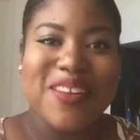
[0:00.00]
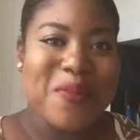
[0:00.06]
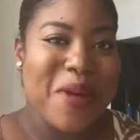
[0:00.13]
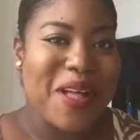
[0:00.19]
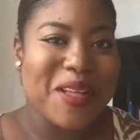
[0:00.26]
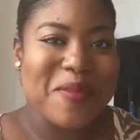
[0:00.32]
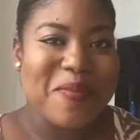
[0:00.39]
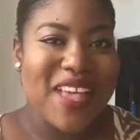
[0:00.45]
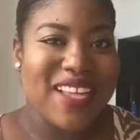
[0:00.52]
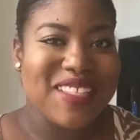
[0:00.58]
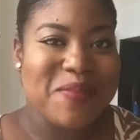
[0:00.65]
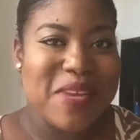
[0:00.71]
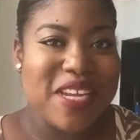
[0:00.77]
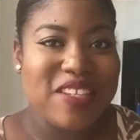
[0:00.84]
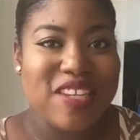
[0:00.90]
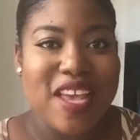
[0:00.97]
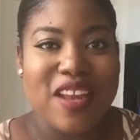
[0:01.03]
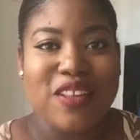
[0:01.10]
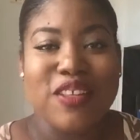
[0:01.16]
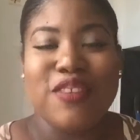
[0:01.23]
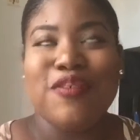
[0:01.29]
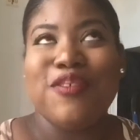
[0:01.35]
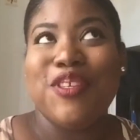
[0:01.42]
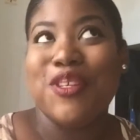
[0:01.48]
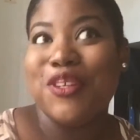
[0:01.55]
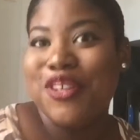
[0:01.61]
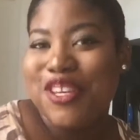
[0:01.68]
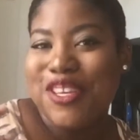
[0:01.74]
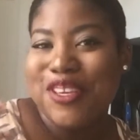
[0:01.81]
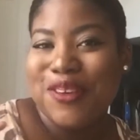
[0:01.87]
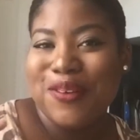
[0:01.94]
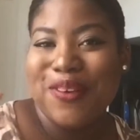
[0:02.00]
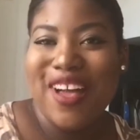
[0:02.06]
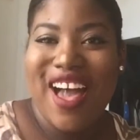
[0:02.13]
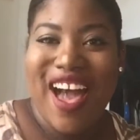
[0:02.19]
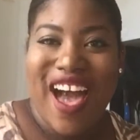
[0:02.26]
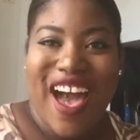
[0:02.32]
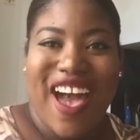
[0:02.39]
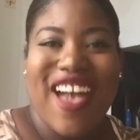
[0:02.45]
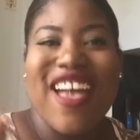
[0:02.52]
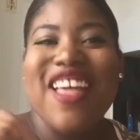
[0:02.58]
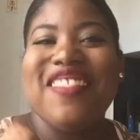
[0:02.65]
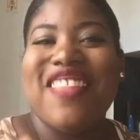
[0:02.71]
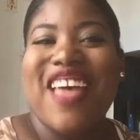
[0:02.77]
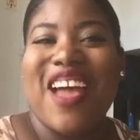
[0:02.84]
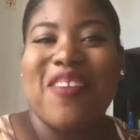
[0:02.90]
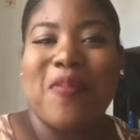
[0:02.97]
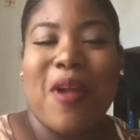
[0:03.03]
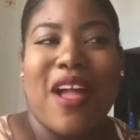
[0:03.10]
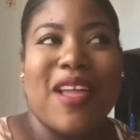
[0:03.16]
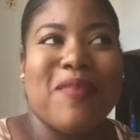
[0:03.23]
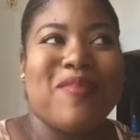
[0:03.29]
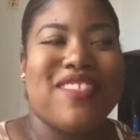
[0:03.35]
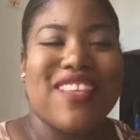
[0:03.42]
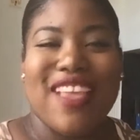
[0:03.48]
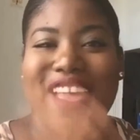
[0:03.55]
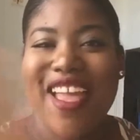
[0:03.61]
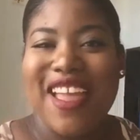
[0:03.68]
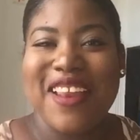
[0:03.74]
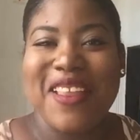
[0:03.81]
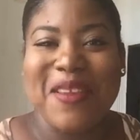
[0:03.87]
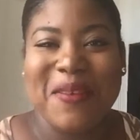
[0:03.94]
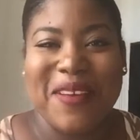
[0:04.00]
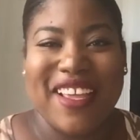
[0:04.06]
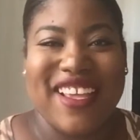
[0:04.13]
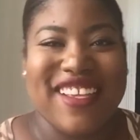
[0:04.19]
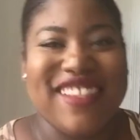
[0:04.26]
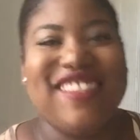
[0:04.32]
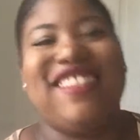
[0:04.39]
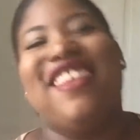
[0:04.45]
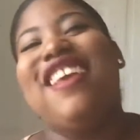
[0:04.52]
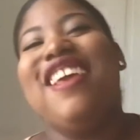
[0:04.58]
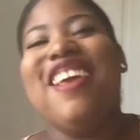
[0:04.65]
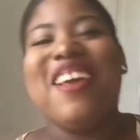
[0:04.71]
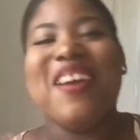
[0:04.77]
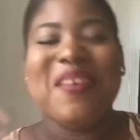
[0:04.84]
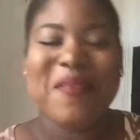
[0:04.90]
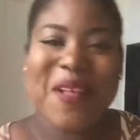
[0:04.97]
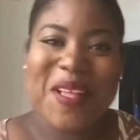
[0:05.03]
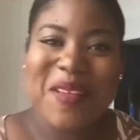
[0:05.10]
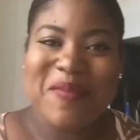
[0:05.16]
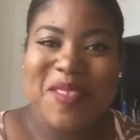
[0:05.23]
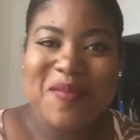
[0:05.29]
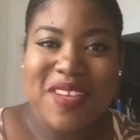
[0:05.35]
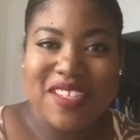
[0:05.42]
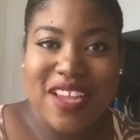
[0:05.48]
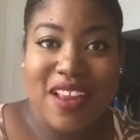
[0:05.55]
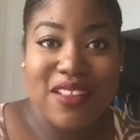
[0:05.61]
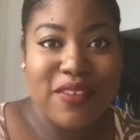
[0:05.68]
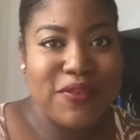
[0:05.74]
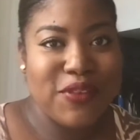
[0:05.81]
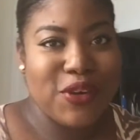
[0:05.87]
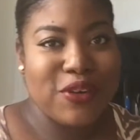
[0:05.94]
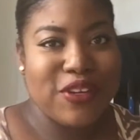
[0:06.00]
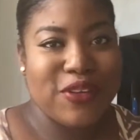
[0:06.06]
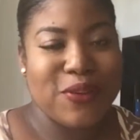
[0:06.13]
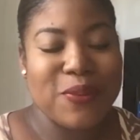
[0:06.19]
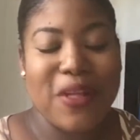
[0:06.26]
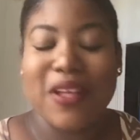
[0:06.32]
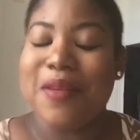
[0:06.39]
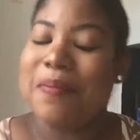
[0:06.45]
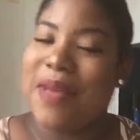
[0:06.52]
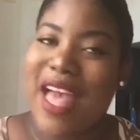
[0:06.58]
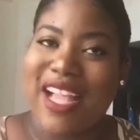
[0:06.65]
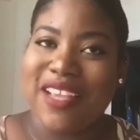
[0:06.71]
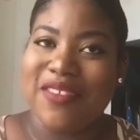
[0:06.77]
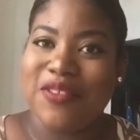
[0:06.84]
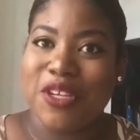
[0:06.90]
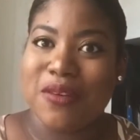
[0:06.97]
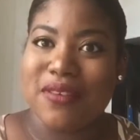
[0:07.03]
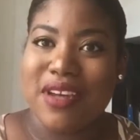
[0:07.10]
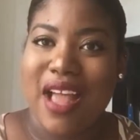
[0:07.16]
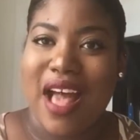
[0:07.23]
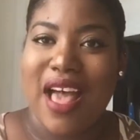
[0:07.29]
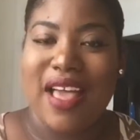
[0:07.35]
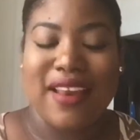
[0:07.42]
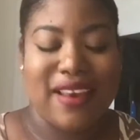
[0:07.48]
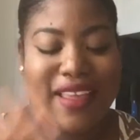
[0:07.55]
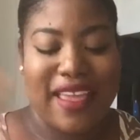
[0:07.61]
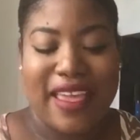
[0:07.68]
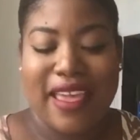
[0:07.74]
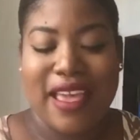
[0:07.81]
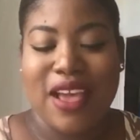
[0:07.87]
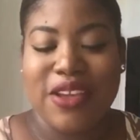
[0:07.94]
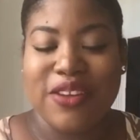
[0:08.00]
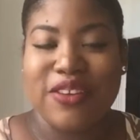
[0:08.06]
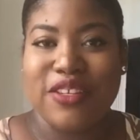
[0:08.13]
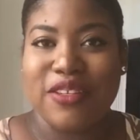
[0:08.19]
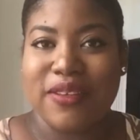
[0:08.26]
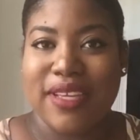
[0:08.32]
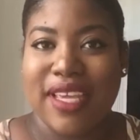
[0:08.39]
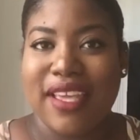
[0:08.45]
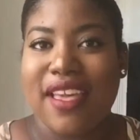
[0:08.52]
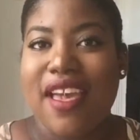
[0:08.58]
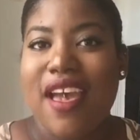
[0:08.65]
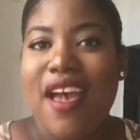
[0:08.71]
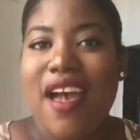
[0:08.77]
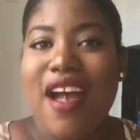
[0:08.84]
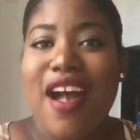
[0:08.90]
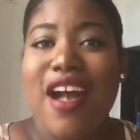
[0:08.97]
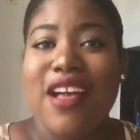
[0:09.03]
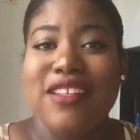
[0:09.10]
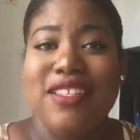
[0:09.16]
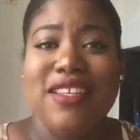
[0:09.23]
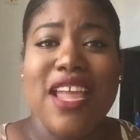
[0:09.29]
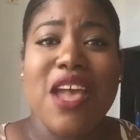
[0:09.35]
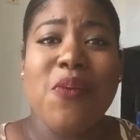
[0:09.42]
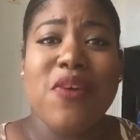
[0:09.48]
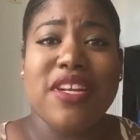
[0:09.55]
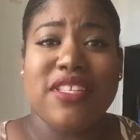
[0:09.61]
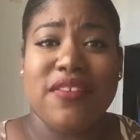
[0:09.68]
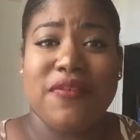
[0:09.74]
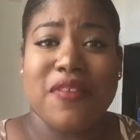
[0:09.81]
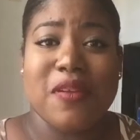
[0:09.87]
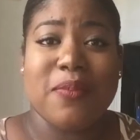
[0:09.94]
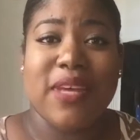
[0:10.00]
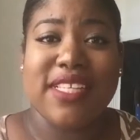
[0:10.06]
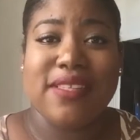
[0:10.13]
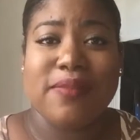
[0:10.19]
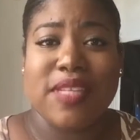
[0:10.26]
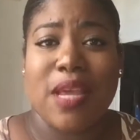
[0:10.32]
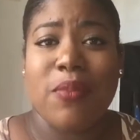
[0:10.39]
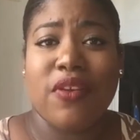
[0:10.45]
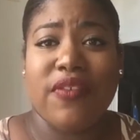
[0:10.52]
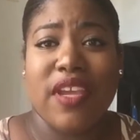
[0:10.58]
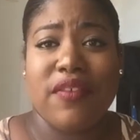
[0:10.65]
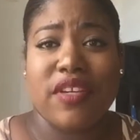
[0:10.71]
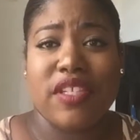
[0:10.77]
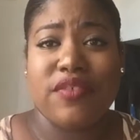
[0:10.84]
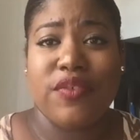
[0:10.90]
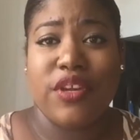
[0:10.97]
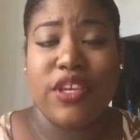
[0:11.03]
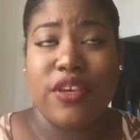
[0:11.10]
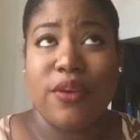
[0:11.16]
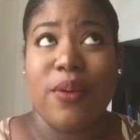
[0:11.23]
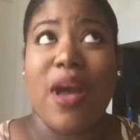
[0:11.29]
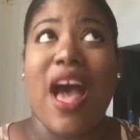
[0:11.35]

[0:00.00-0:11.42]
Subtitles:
Welcome back to my channel if you're new. Ha! That rhymed. Anyways, welcome to my channel if you're new. Welcome back if you're not. Hey, how you're doing? Today I wanted to film my September favorites for you.